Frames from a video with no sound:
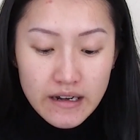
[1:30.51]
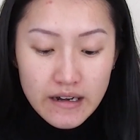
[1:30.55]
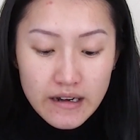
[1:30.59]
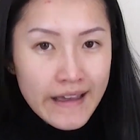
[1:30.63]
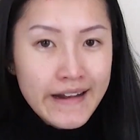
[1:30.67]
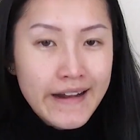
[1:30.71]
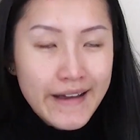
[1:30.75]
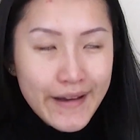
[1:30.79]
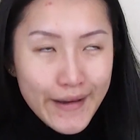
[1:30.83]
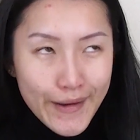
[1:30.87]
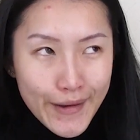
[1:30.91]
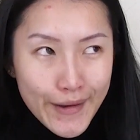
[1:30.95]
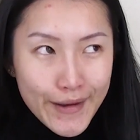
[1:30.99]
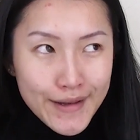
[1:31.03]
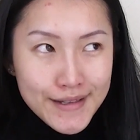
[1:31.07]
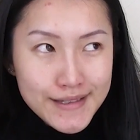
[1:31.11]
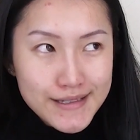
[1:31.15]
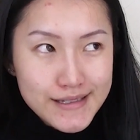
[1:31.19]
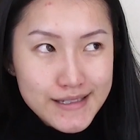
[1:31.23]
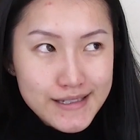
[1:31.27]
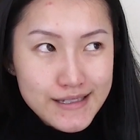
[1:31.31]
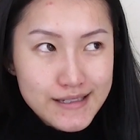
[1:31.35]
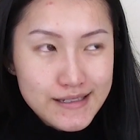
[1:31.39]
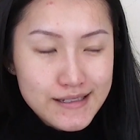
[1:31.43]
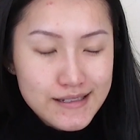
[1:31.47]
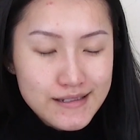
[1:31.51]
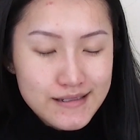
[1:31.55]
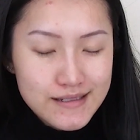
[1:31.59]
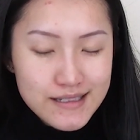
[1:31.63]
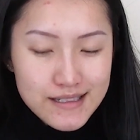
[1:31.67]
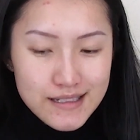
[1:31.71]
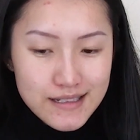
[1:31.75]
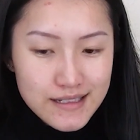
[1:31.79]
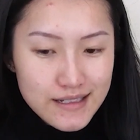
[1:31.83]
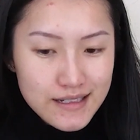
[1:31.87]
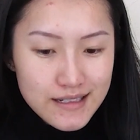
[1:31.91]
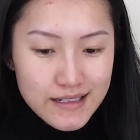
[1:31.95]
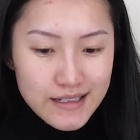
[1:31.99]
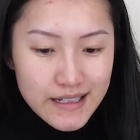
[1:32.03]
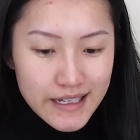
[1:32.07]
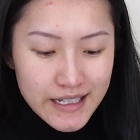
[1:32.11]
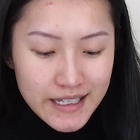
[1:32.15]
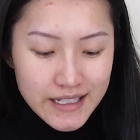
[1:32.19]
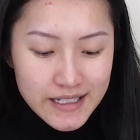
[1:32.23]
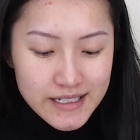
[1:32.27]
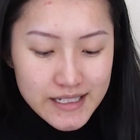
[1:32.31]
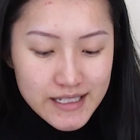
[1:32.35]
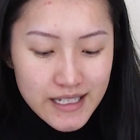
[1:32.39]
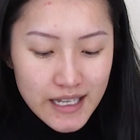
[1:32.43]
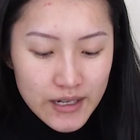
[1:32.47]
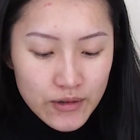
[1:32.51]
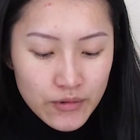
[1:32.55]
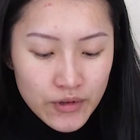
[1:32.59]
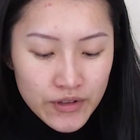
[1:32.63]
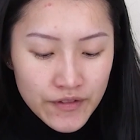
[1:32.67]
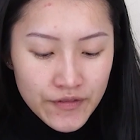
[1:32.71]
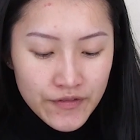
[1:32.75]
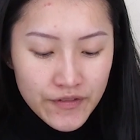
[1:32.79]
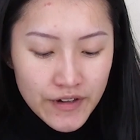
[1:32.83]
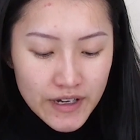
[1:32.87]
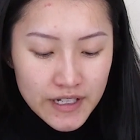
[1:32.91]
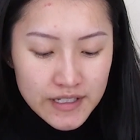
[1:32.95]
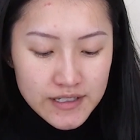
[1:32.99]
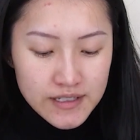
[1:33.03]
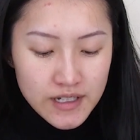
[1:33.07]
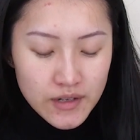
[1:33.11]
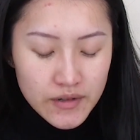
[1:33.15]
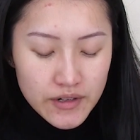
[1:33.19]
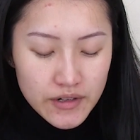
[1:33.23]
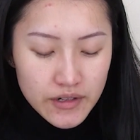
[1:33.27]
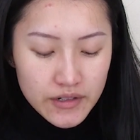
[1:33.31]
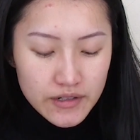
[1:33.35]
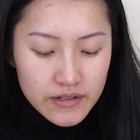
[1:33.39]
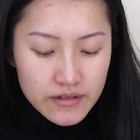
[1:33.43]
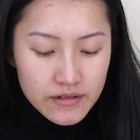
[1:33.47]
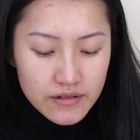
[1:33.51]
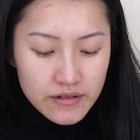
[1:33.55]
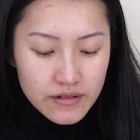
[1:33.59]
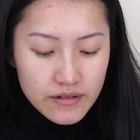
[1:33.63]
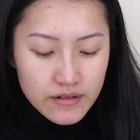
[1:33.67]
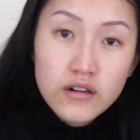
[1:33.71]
And it hurts, and you're just like, what the fuck is going on?